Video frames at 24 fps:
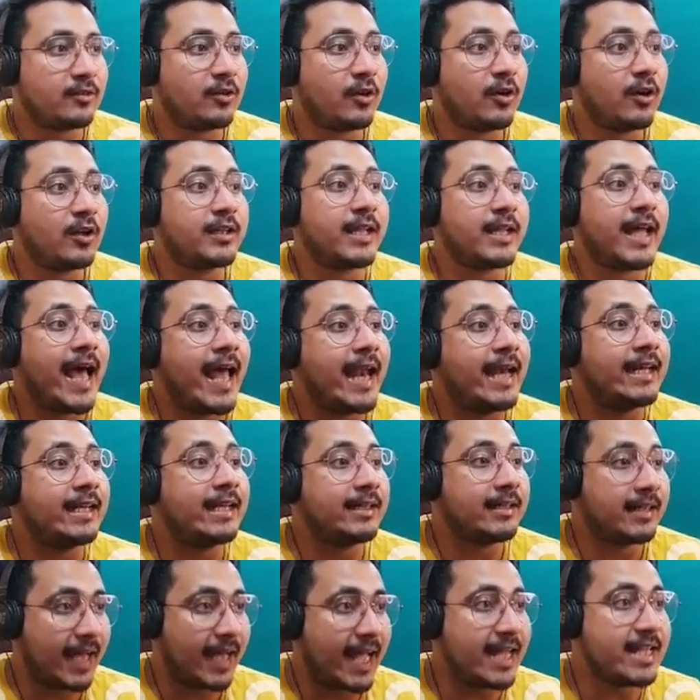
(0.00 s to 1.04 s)
called the
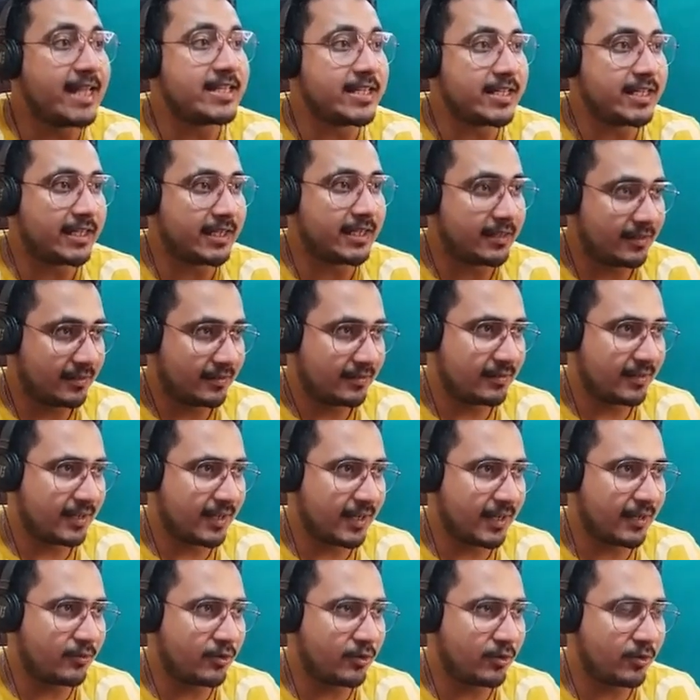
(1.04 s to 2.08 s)
algae,
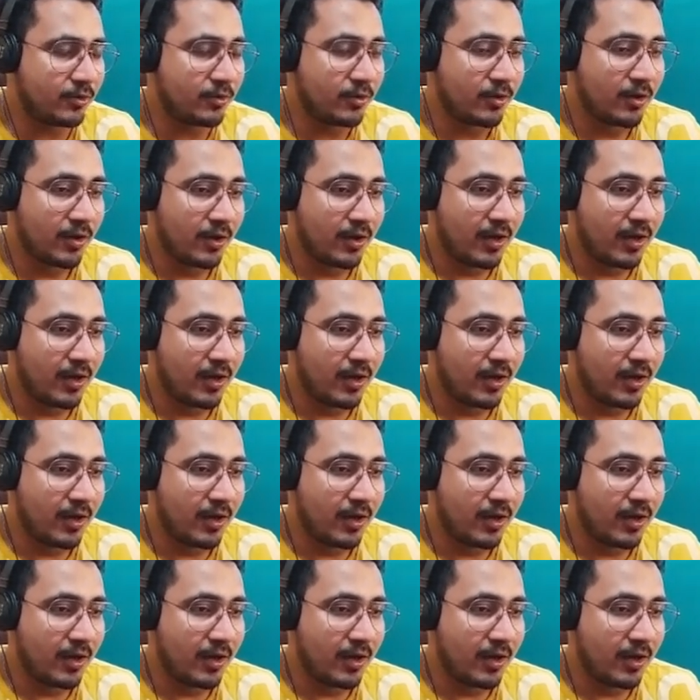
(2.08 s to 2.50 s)
the